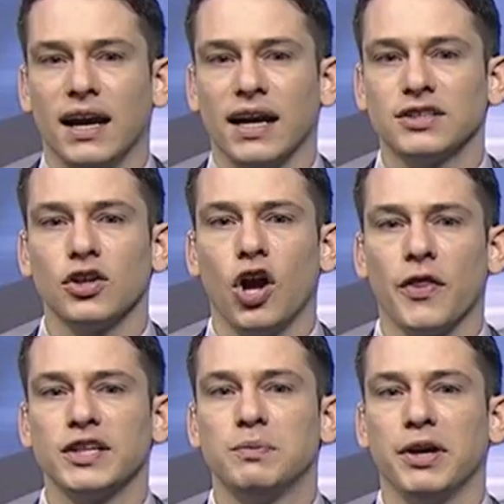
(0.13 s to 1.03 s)
It's a law
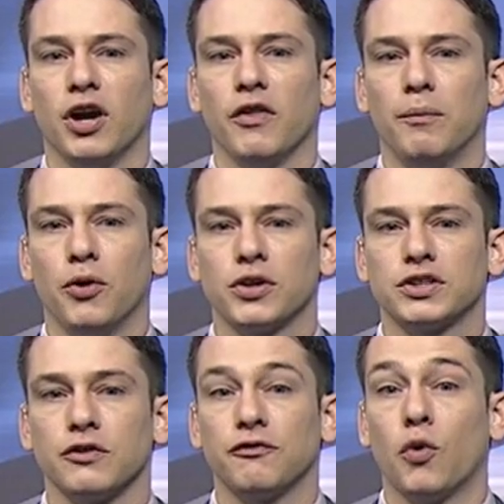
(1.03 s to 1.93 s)
that's been on the
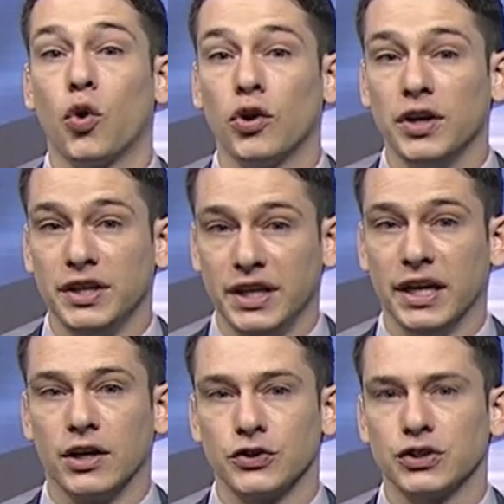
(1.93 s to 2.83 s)
books for
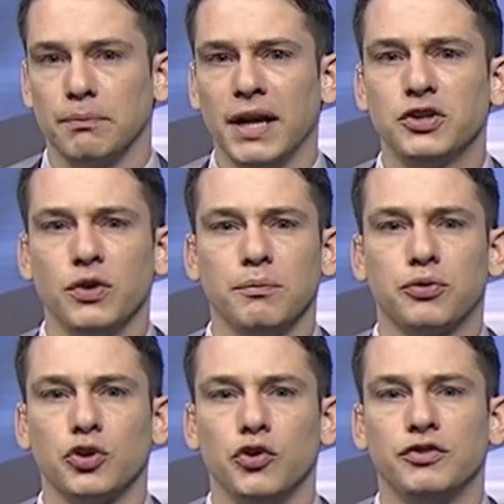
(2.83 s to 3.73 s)
years, meant to
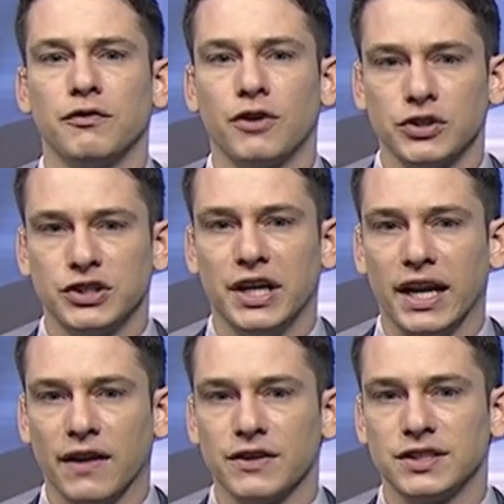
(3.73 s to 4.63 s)
improve diversity
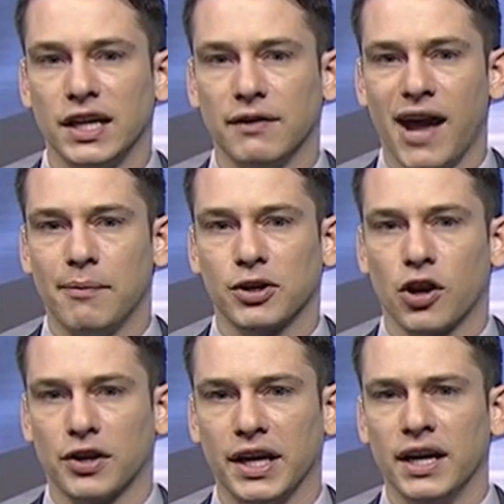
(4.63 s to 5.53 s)
in the city of
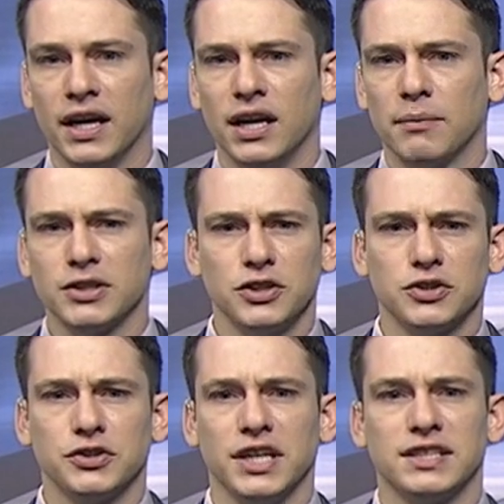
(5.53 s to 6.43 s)
Albuquerque. But as News
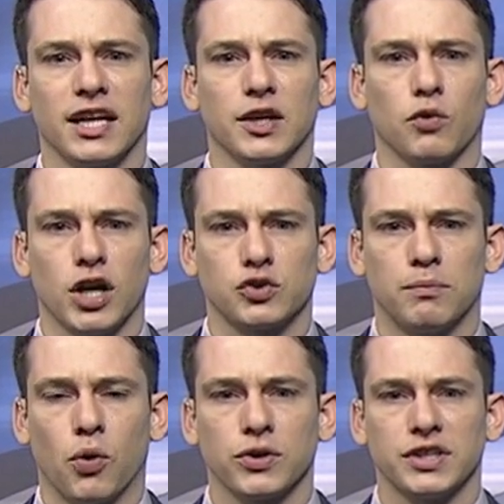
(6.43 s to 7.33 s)
13's Haley Rush
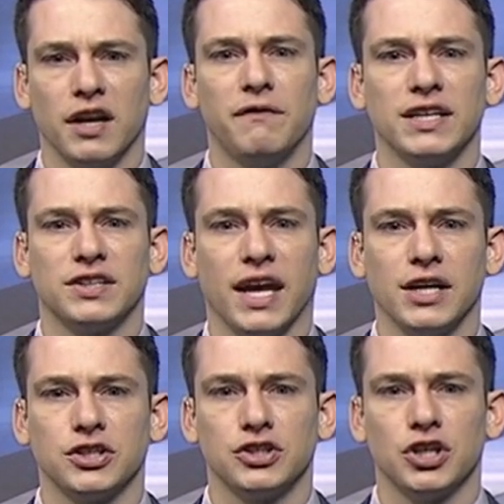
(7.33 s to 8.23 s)
reports, an
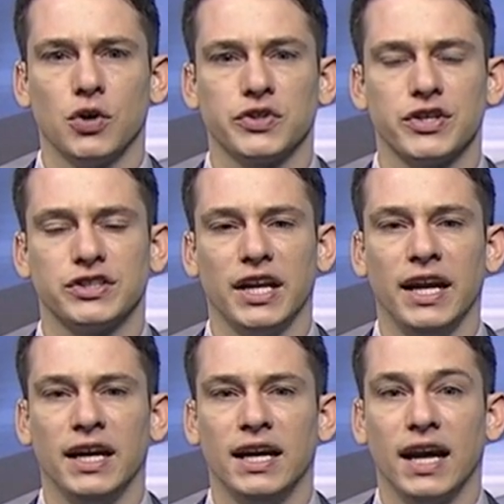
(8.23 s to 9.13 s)
investigation shows the
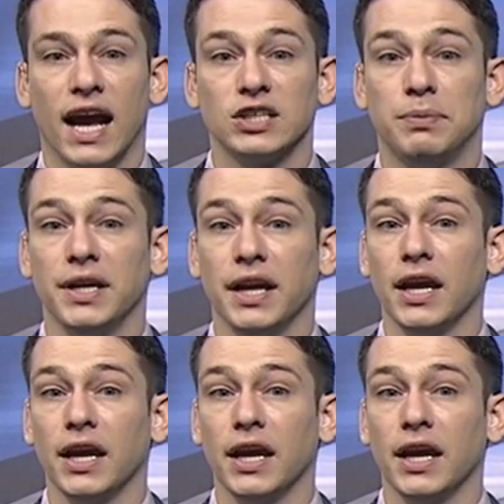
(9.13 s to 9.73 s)
city has been